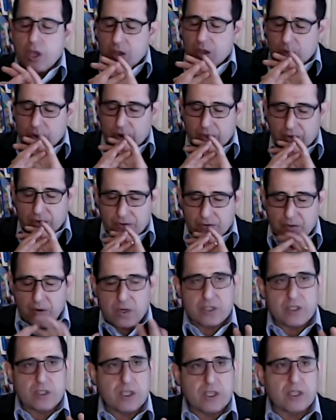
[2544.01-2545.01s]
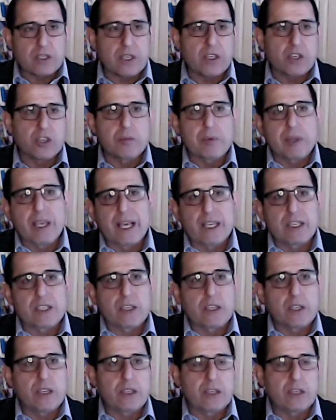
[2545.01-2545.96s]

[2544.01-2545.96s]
one of the first things they should be asking